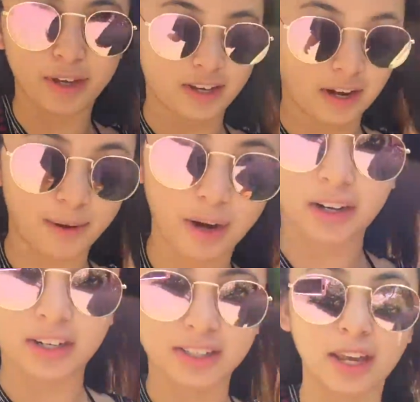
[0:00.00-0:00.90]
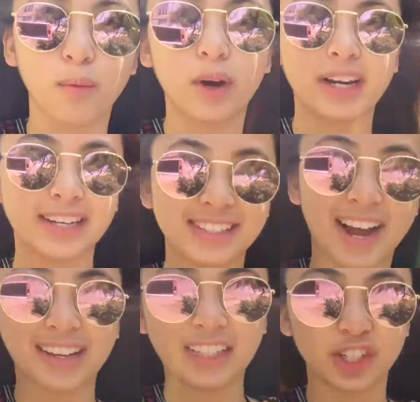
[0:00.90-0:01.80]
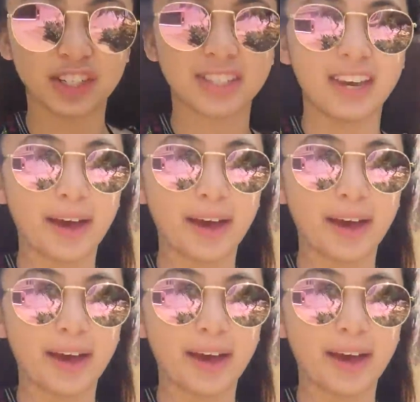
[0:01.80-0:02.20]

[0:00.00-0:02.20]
but I'm not gonna say what exactly just